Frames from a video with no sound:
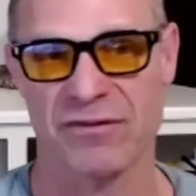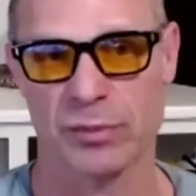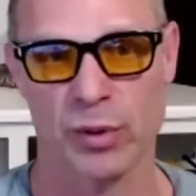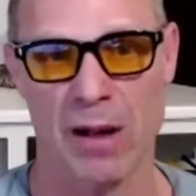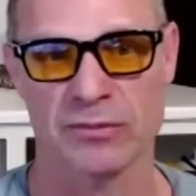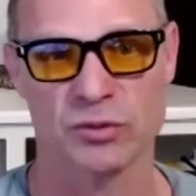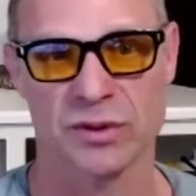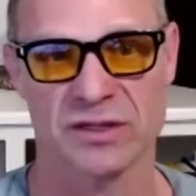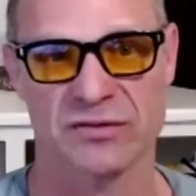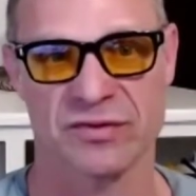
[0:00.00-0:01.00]
problems with
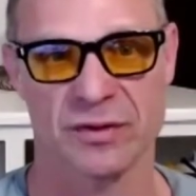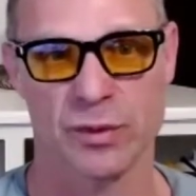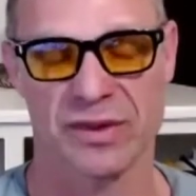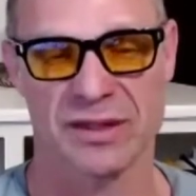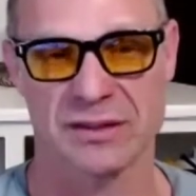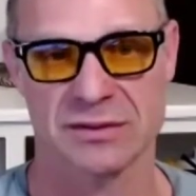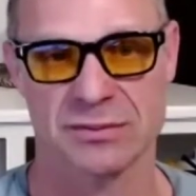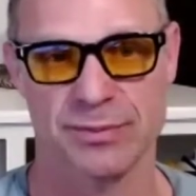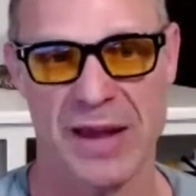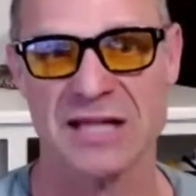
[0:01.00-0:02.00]
his with his
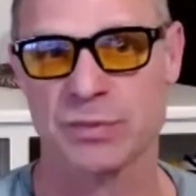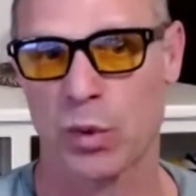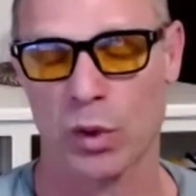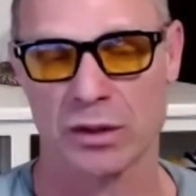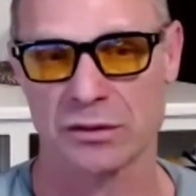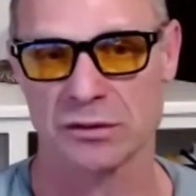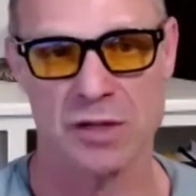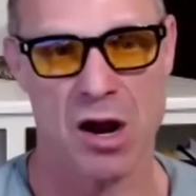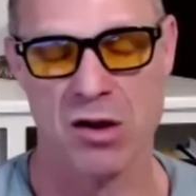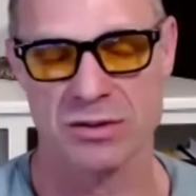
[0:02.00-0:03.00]
passport
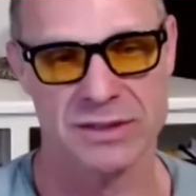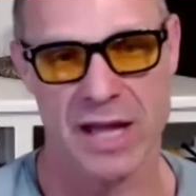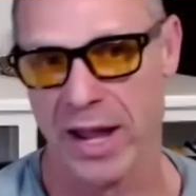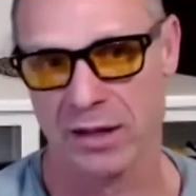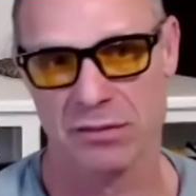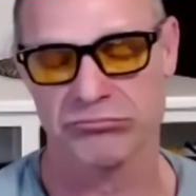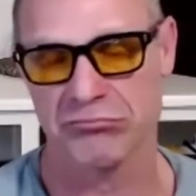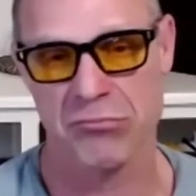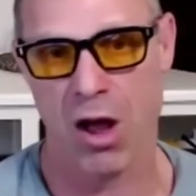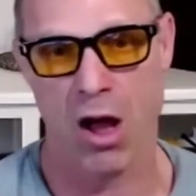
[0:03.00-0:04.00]
so i was like
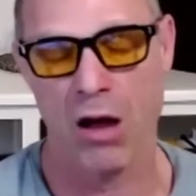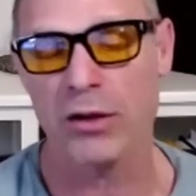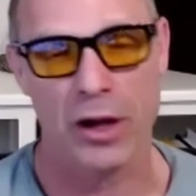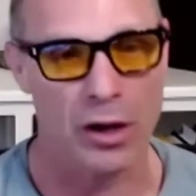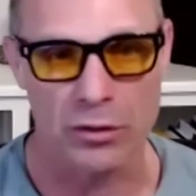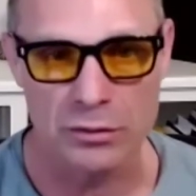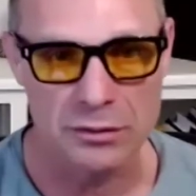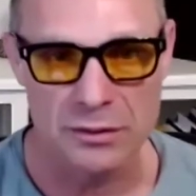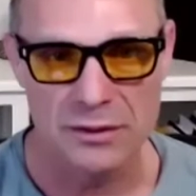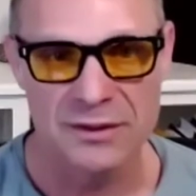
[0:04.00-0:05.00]
i'll go
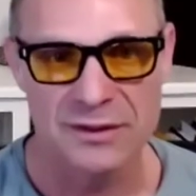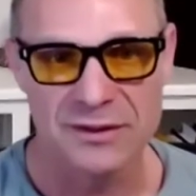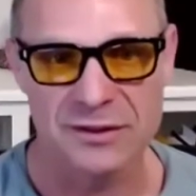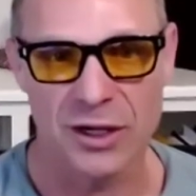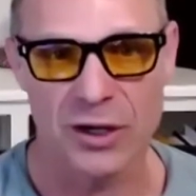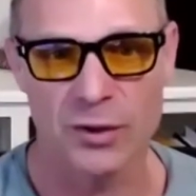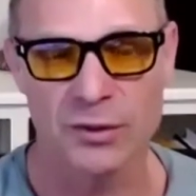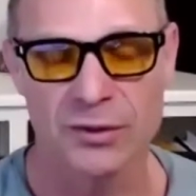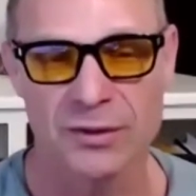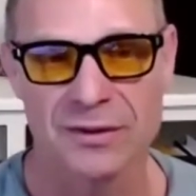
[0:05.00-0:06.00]

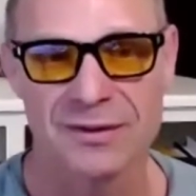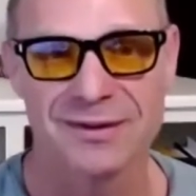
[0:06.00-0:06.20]
so why